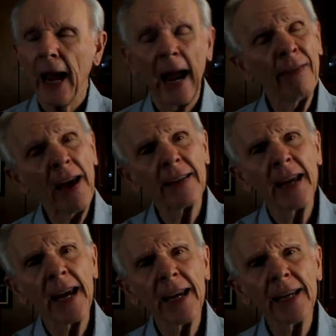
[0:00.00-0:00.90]
And that
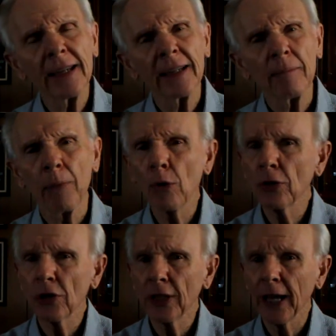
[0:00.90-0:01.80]
day,
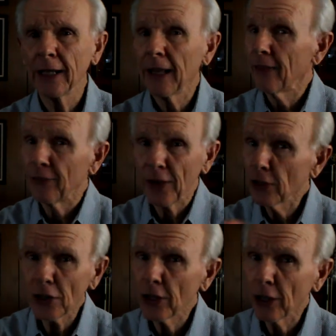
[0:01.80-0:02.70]
Moses said, This
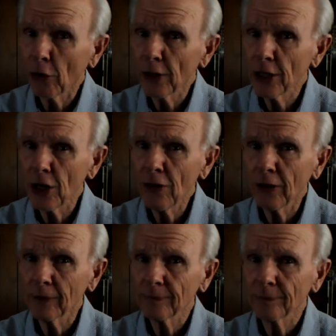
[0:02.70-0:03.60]
is the only cure.
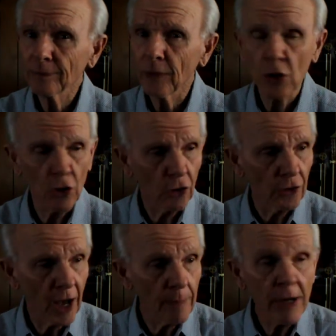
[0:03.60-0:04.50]
You will
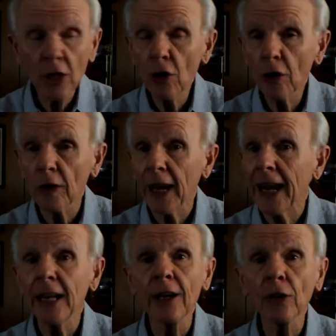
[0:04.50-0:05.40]
not be cured
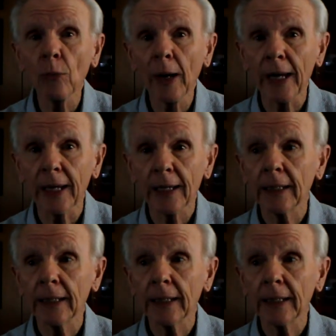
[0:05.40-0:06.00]
any other way.